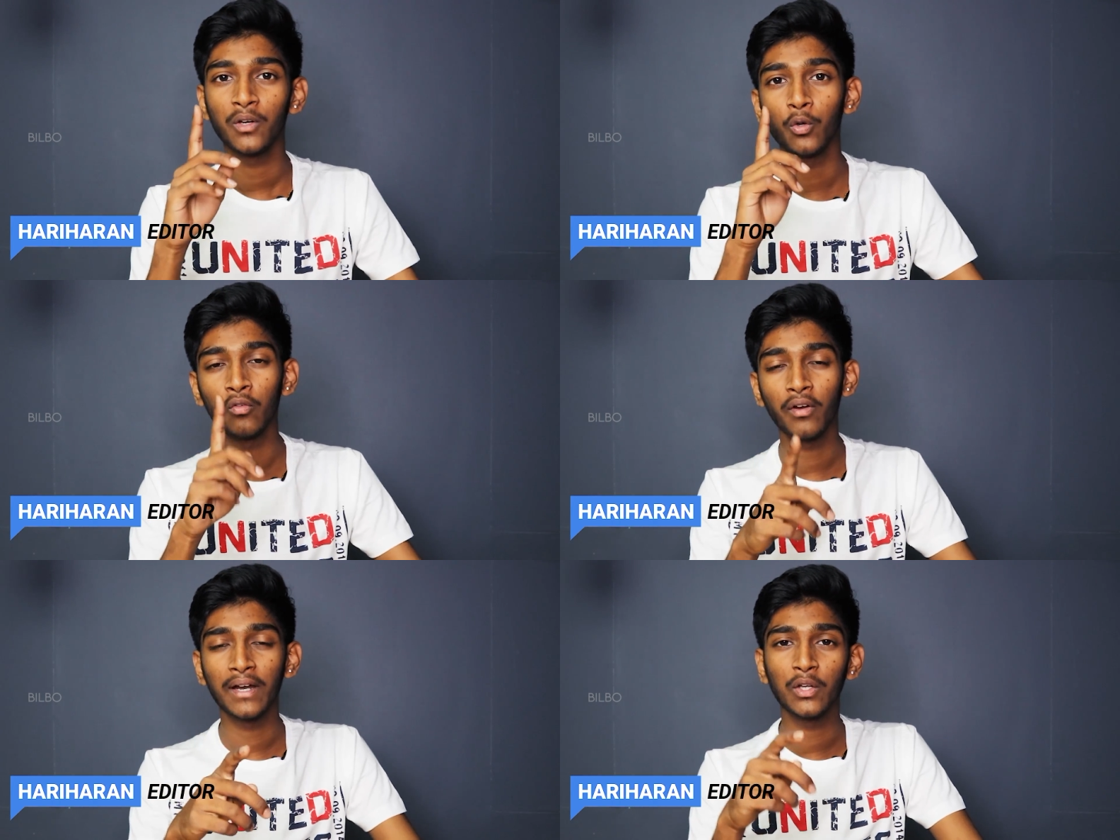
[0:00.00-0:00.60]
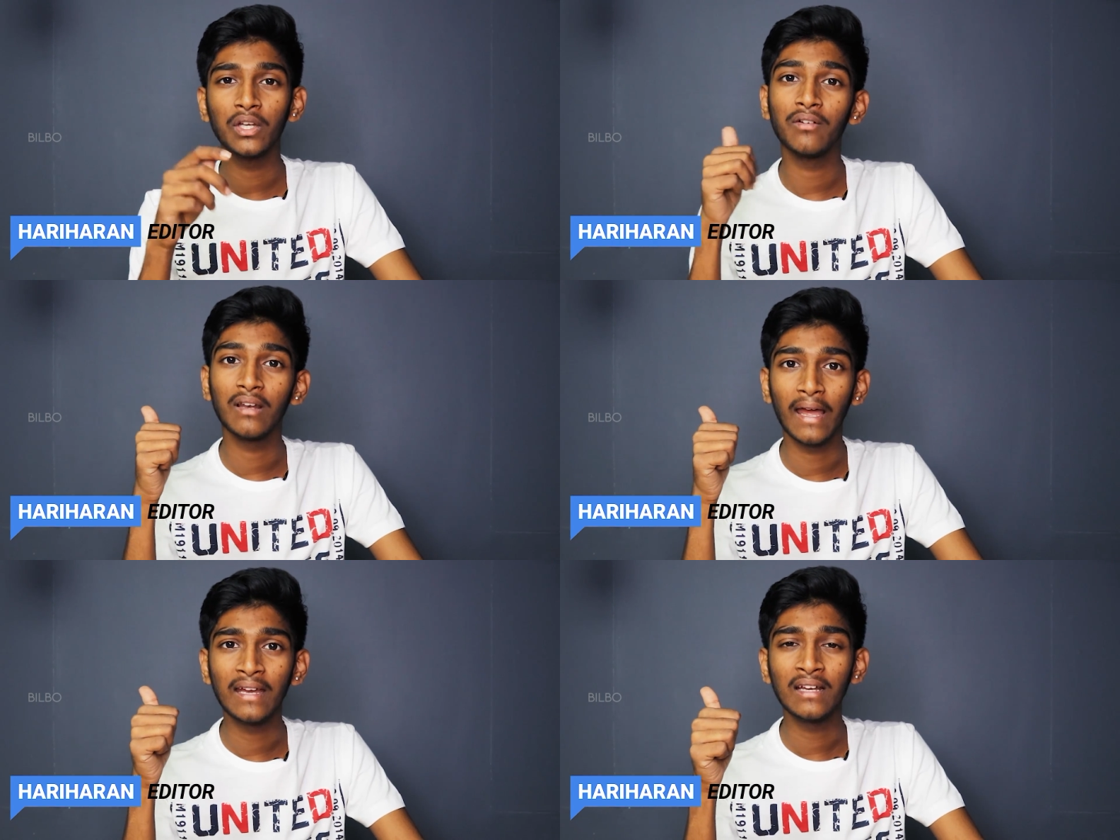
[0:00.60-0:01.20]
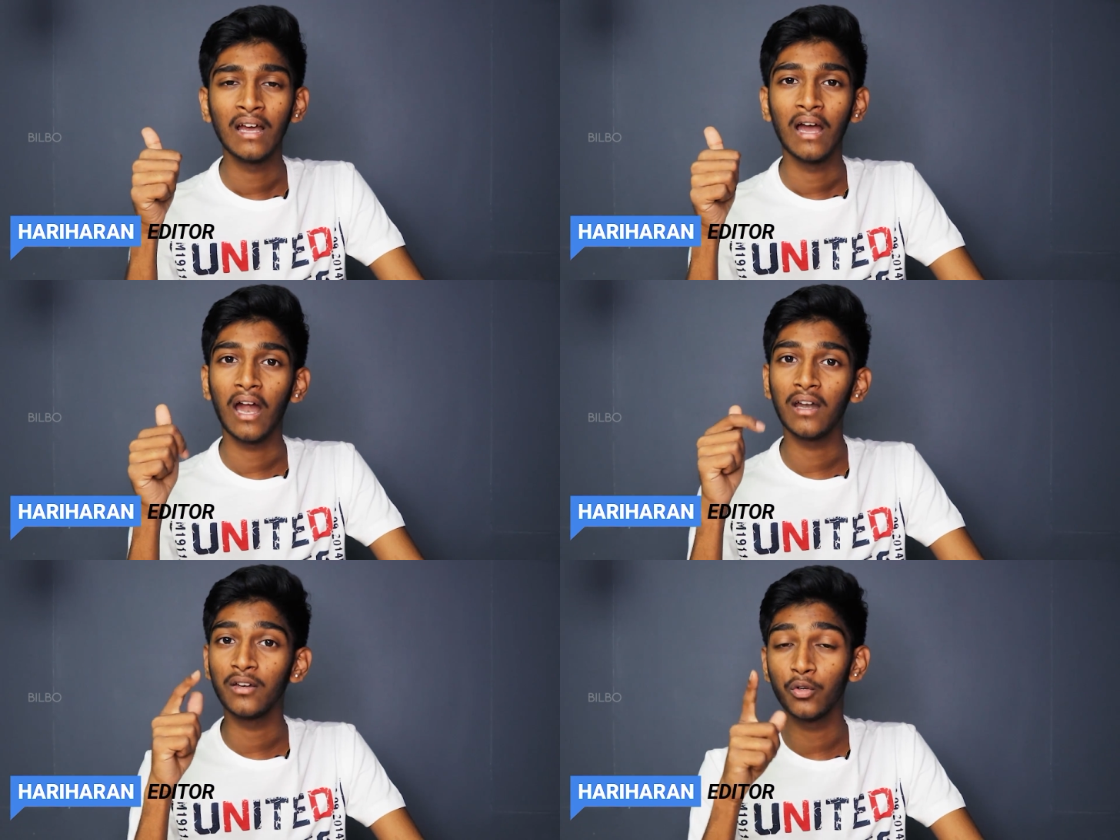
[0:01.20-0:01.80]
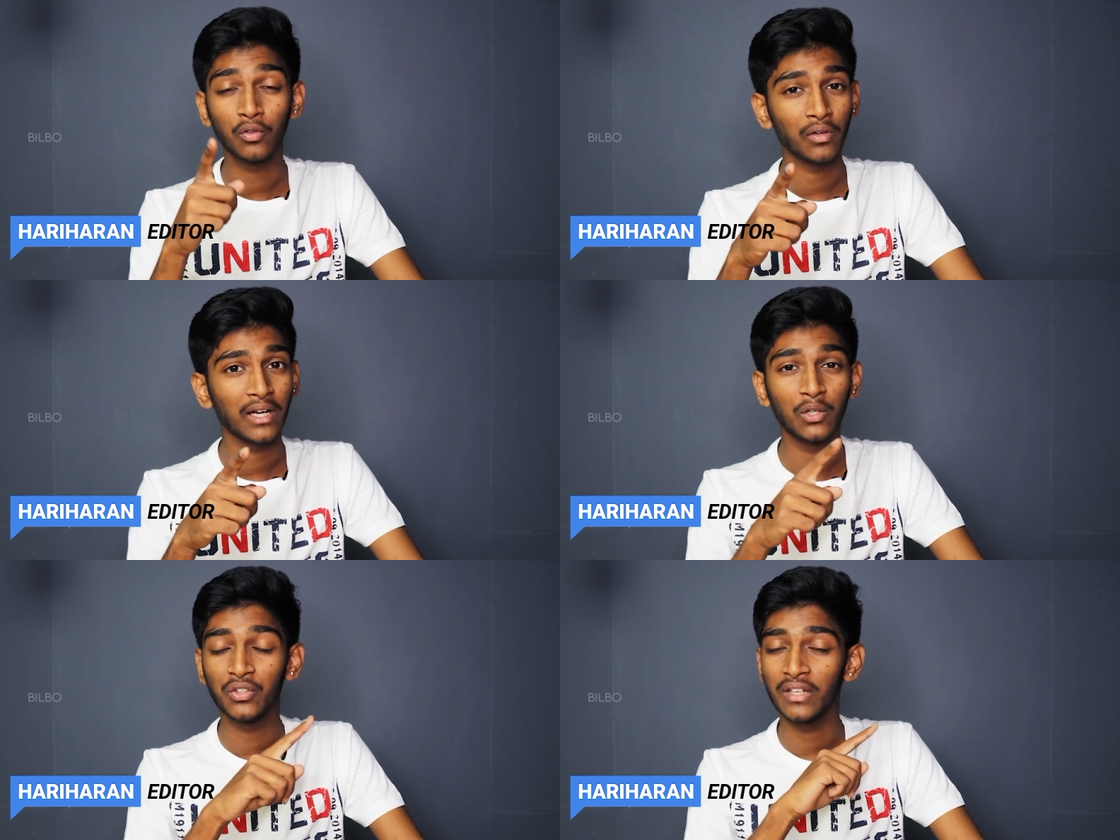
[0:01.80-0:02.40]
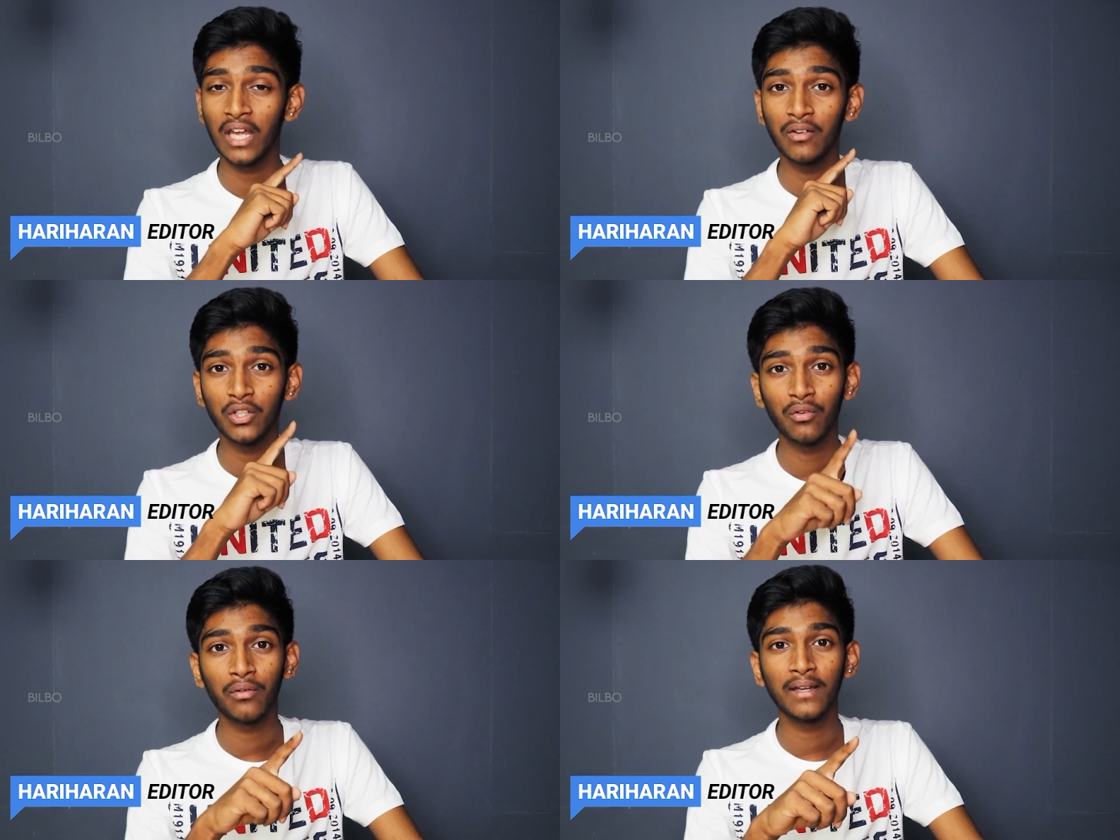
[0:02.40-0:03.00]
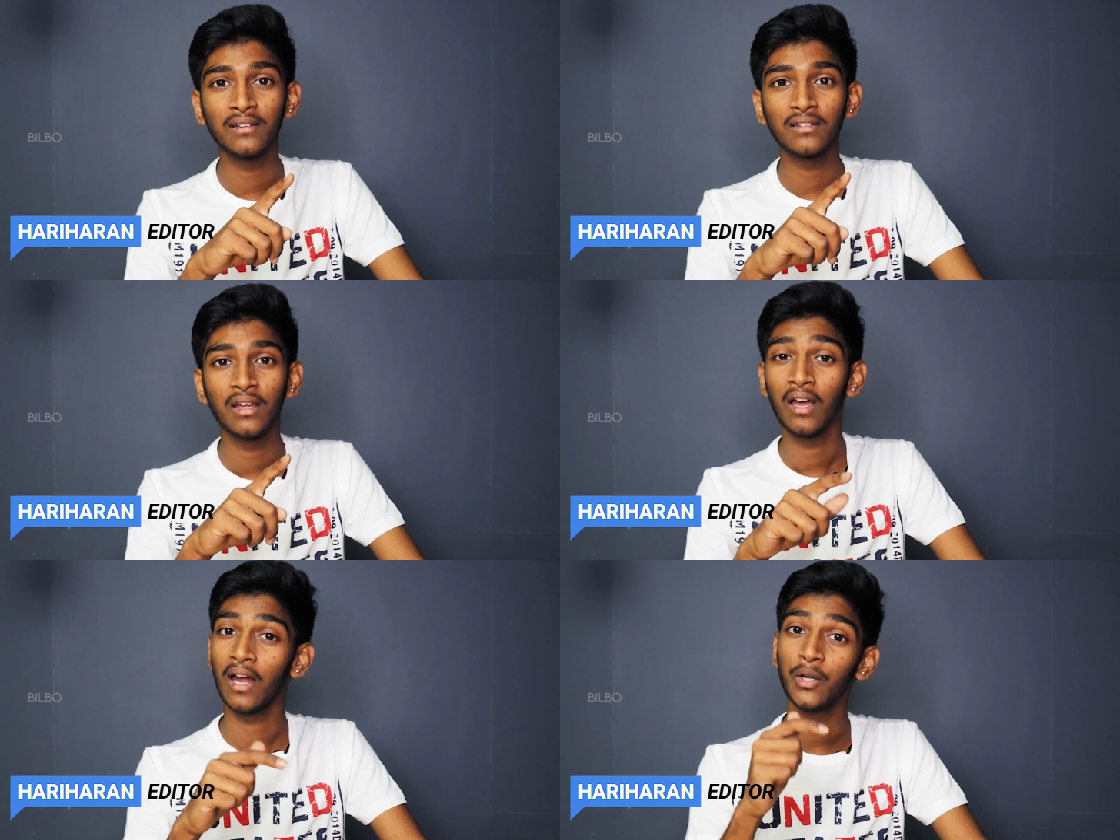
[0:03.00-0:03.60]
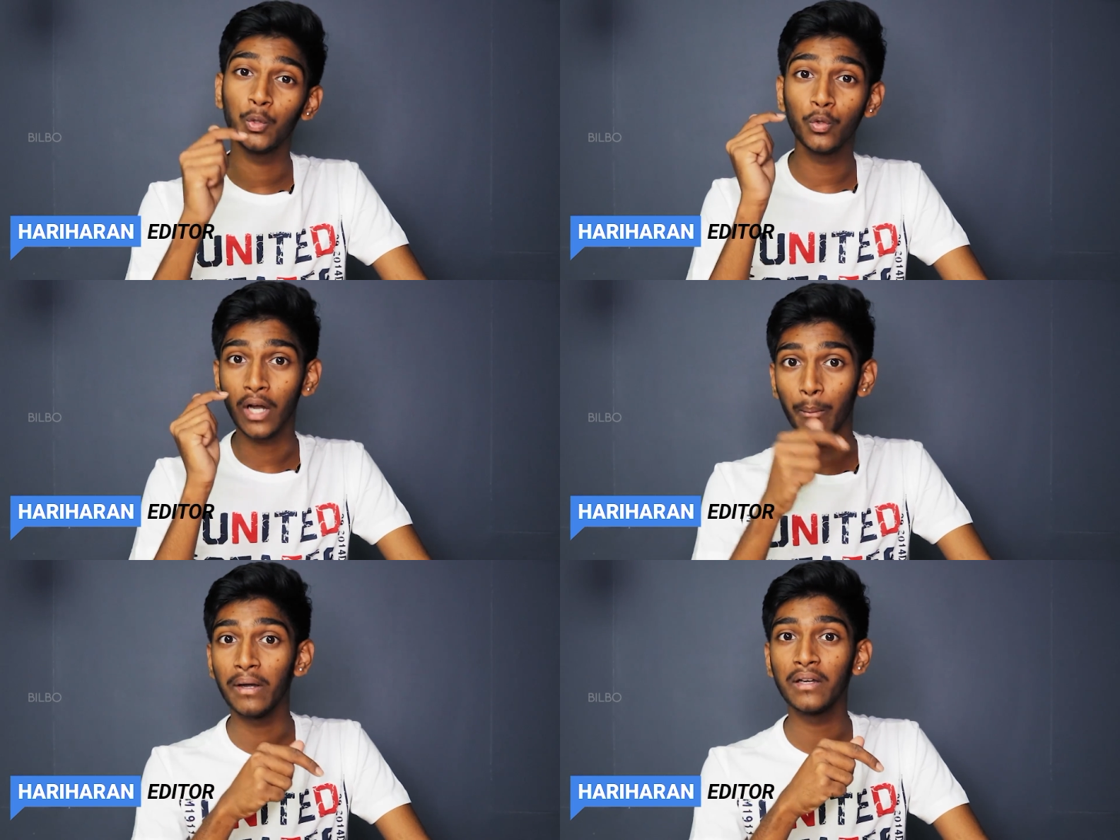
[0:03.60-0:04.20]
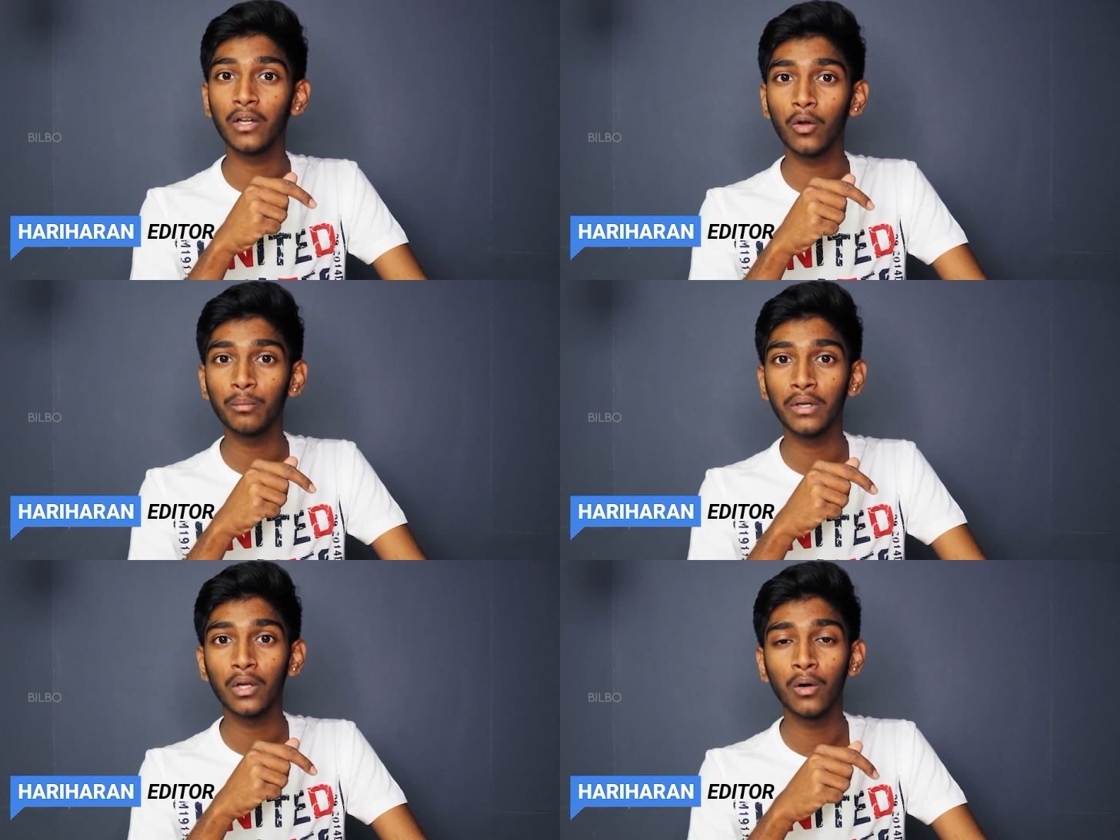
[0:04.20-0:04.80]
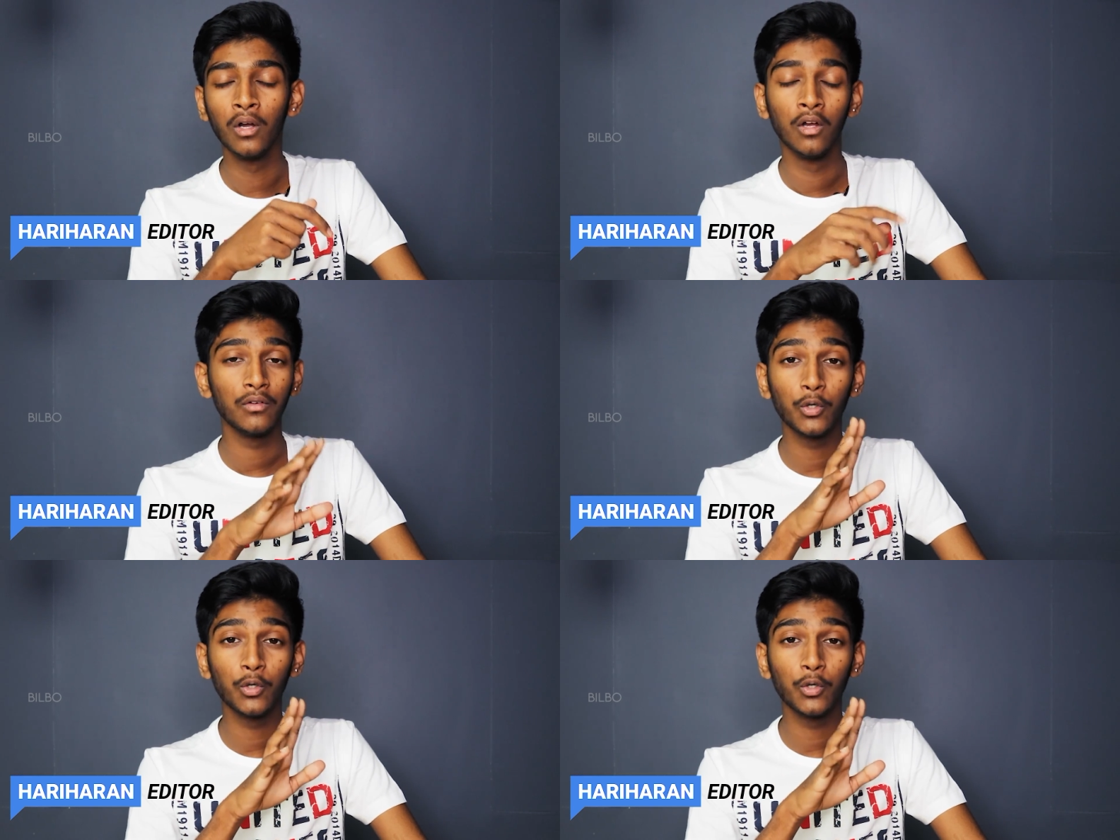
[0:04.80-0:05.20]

Don't forget to give a like and don't forget to share with your friends and do comment down below.